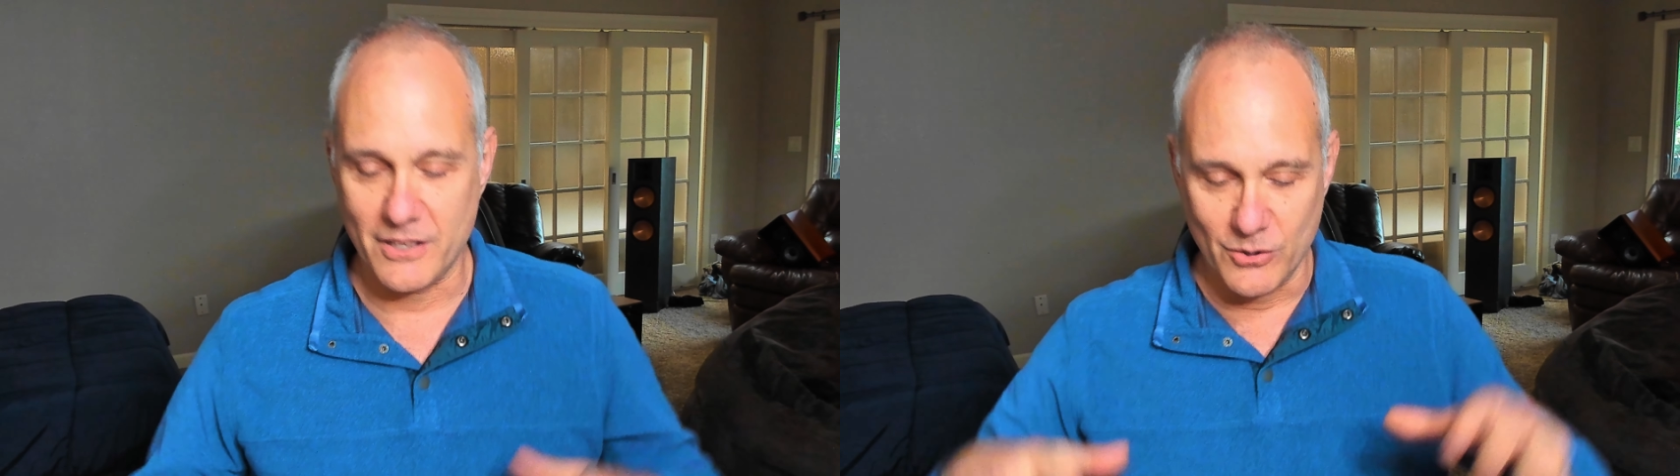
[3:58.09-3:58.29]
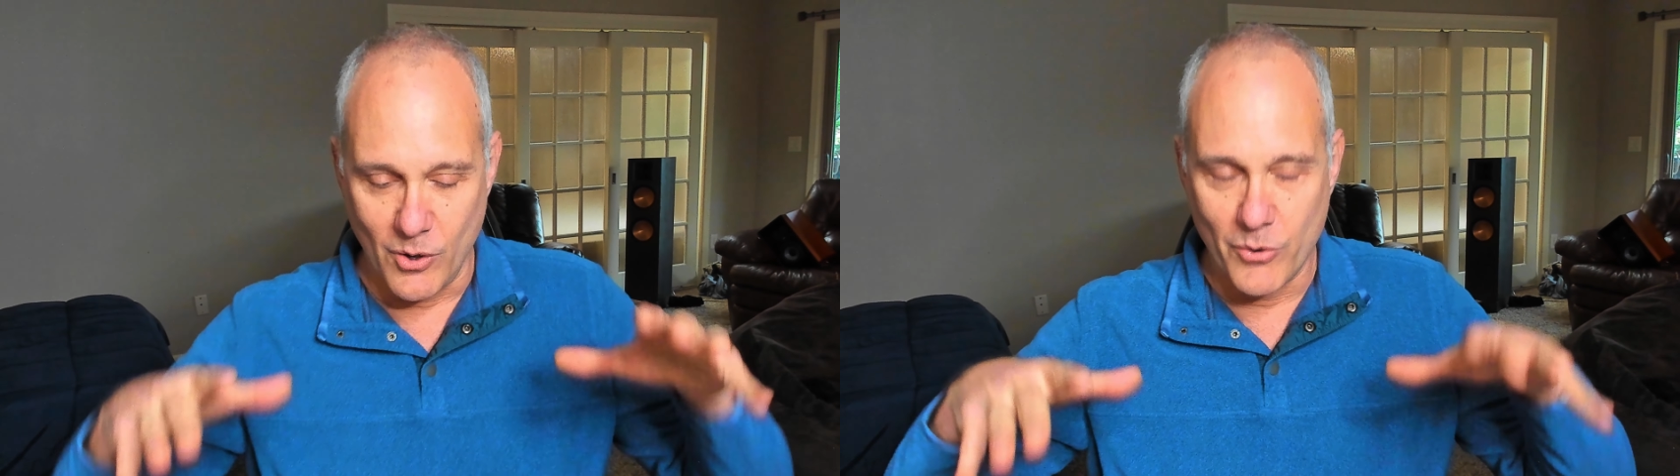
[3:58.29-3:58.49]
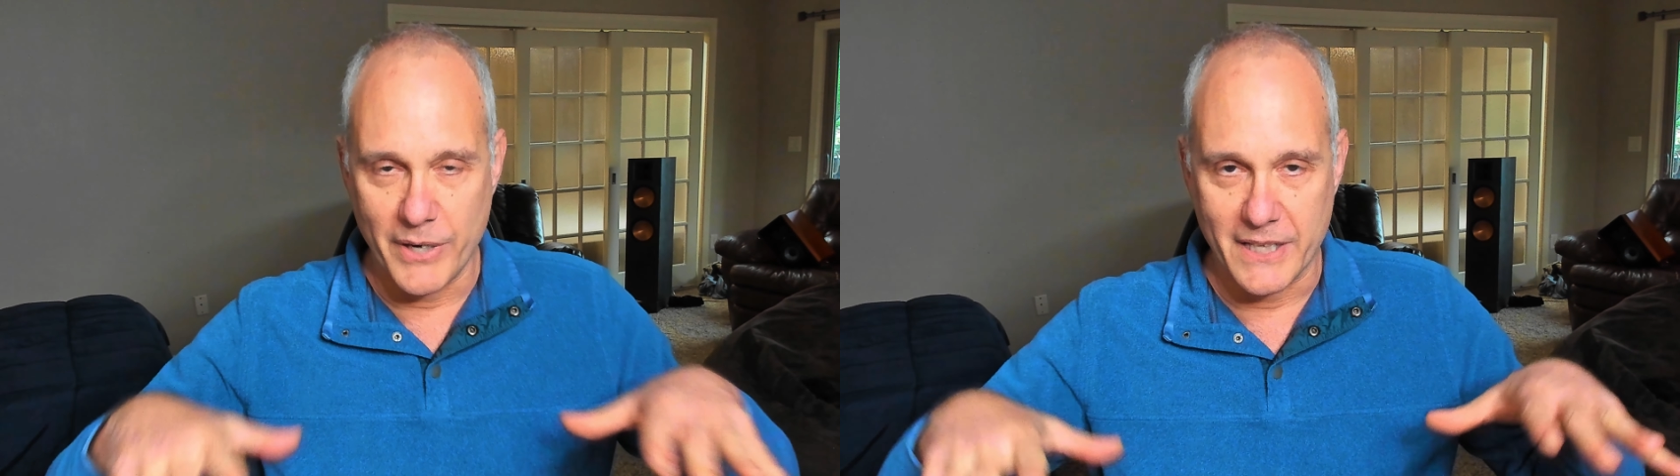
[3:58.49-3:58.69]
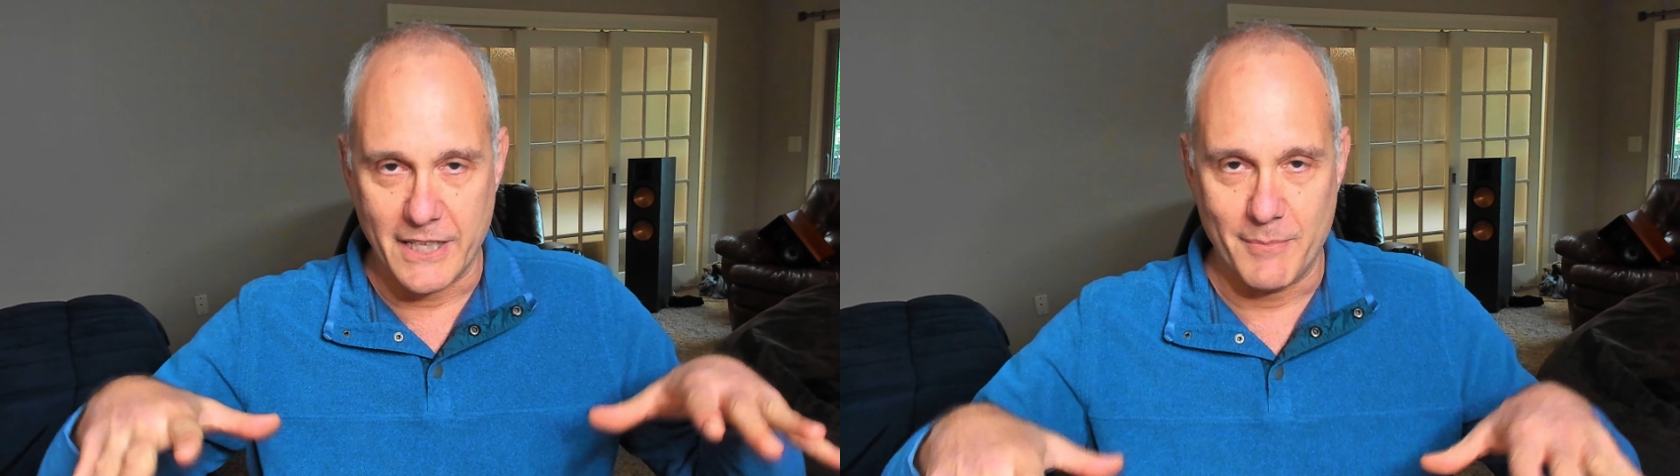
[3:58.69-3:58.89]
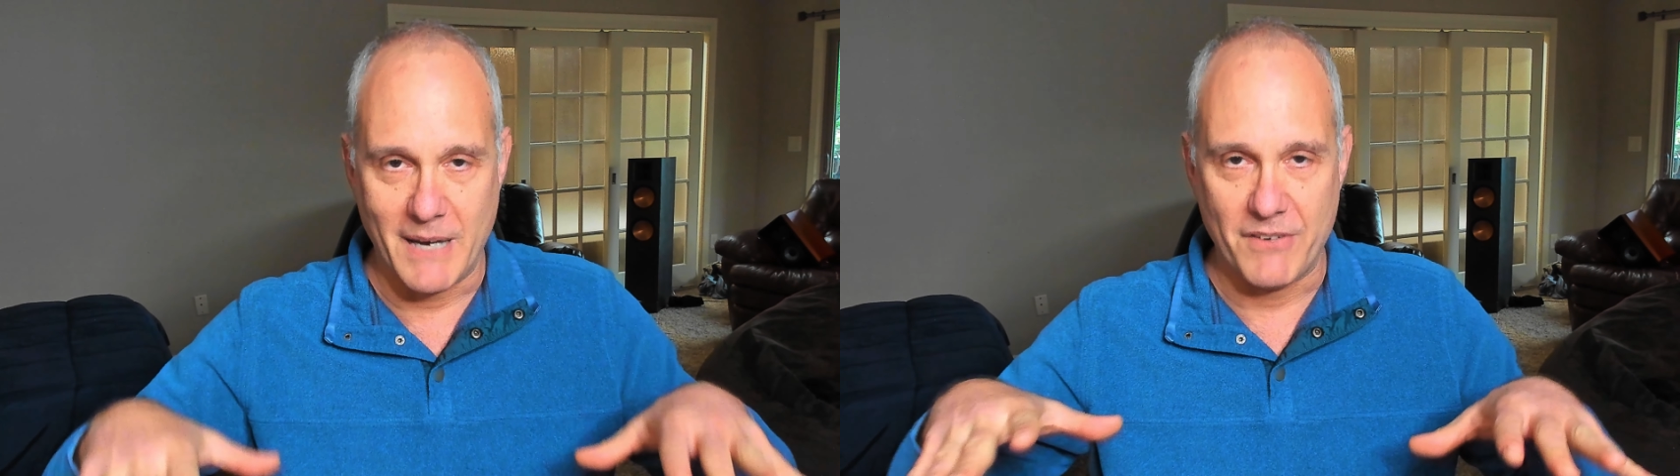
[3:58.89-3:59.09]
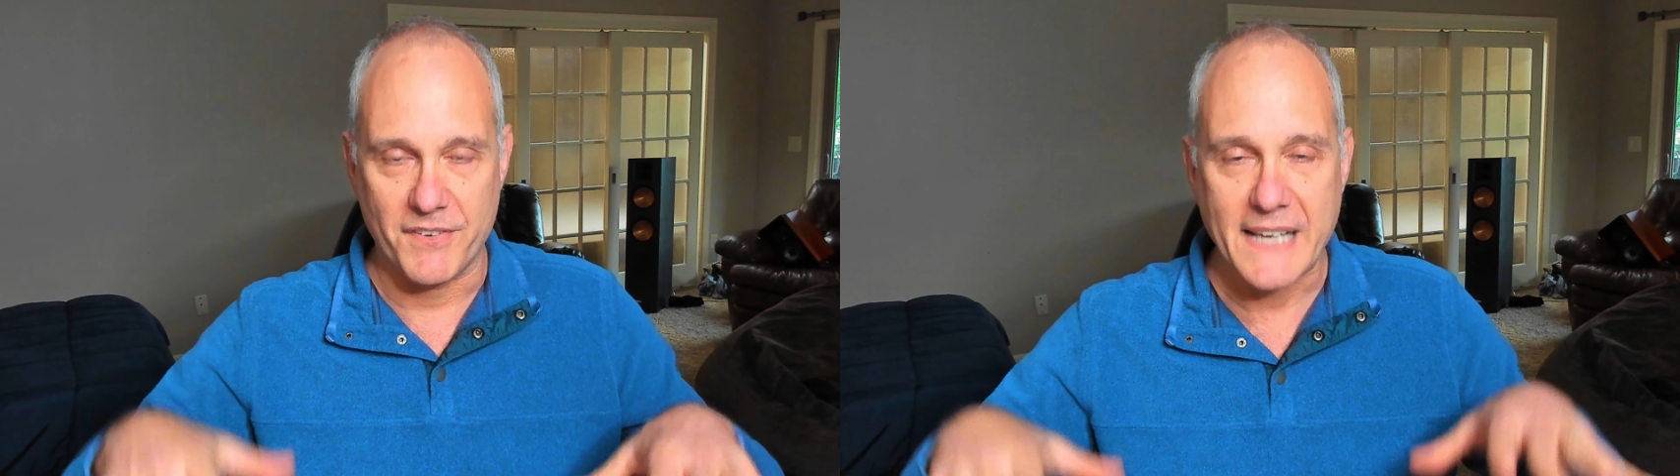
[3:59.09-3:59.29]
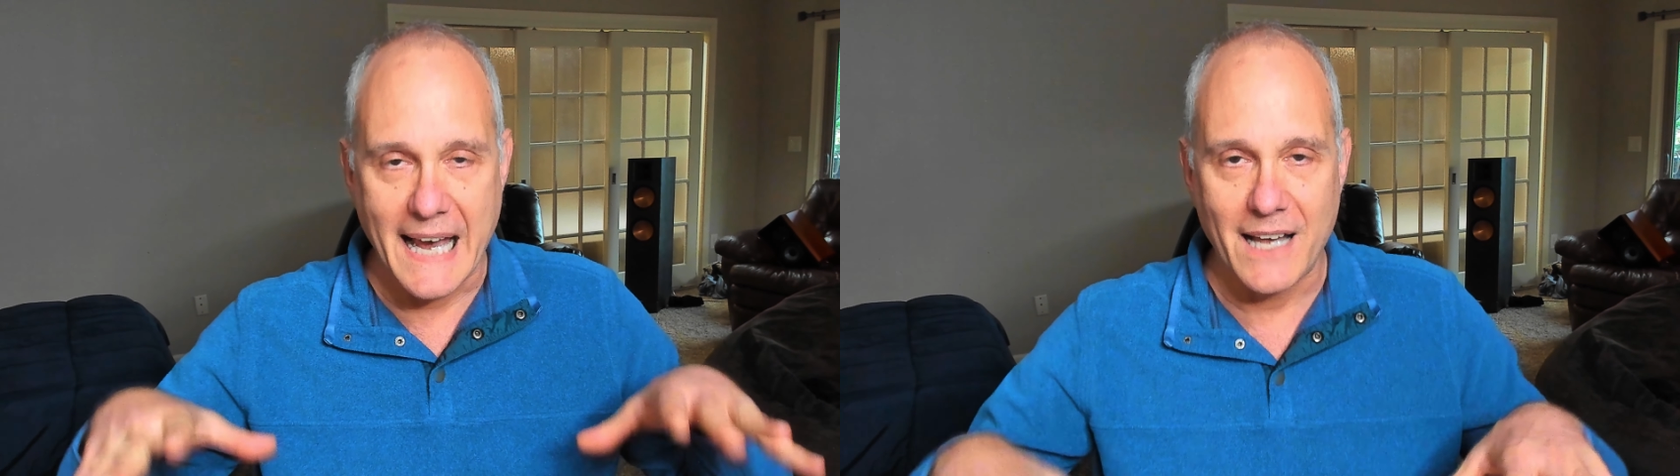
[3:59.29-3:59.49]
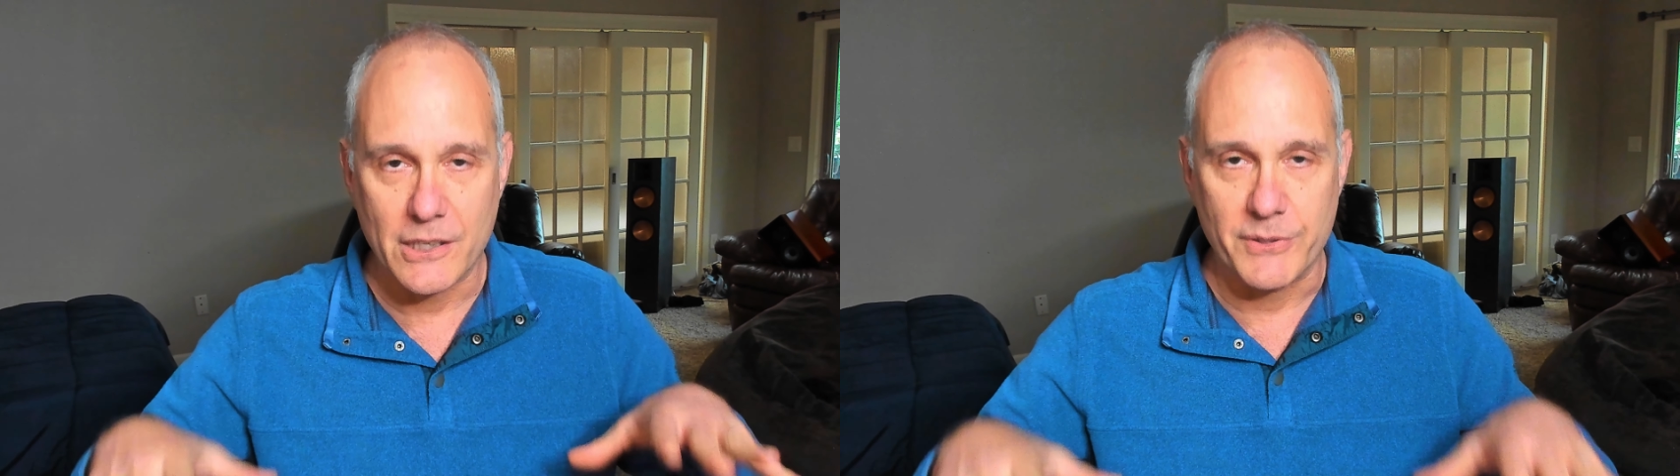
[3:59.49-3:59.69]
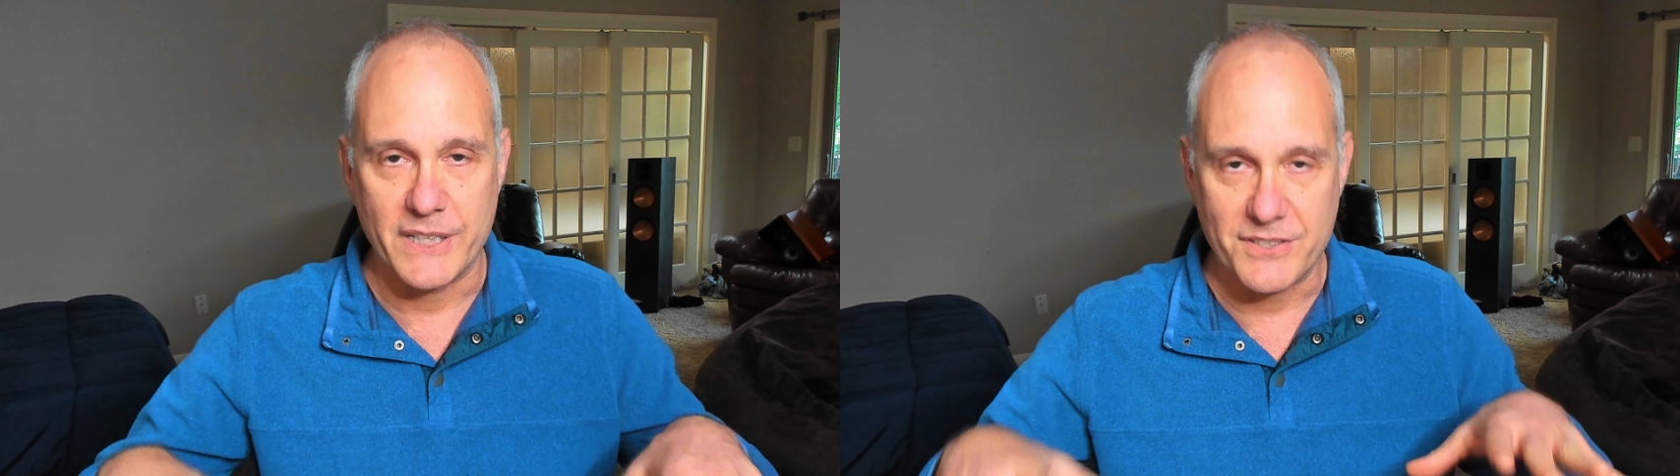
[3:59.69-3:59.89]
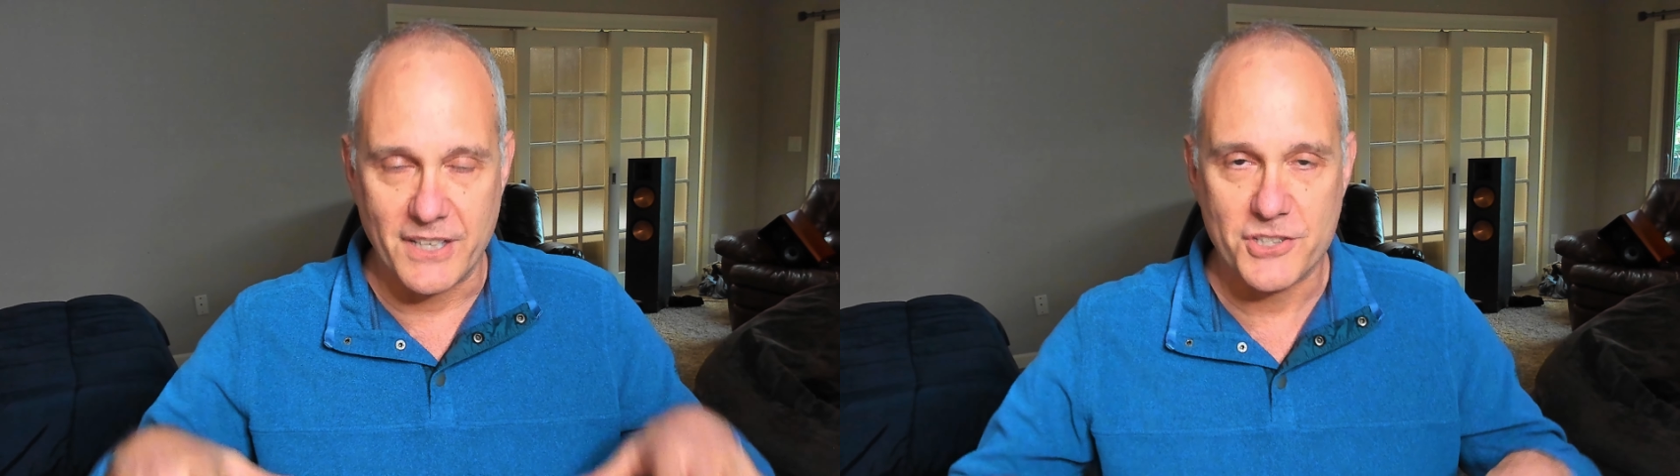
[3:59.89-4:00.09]
lowering the amount of
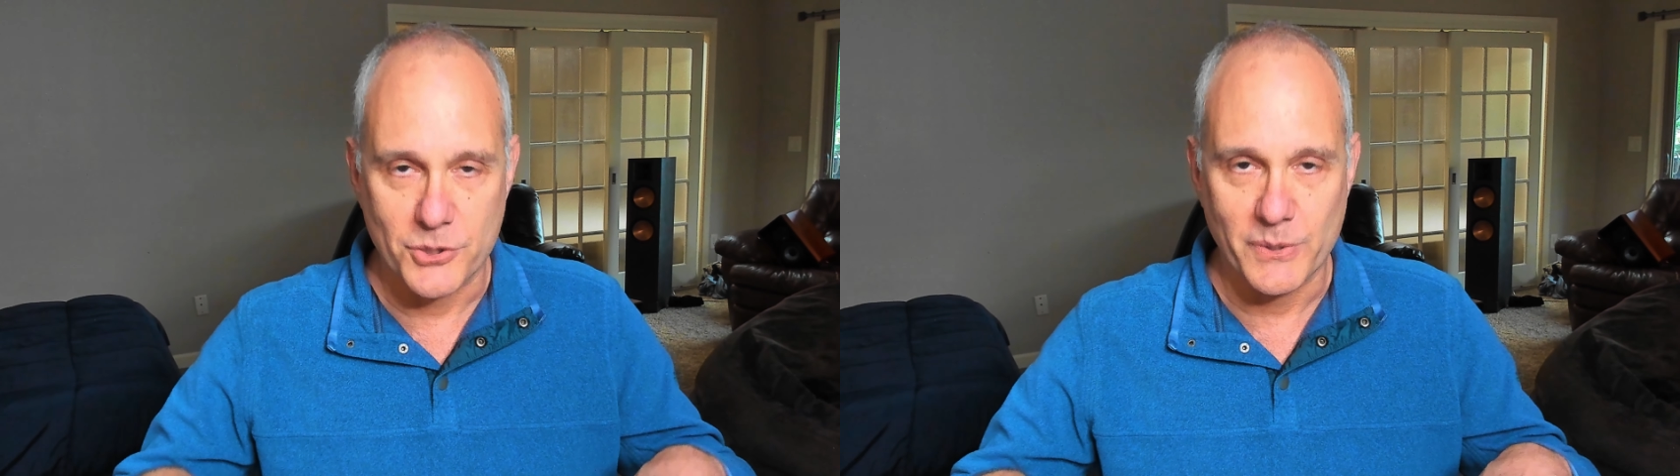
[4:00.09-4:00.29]
calories that you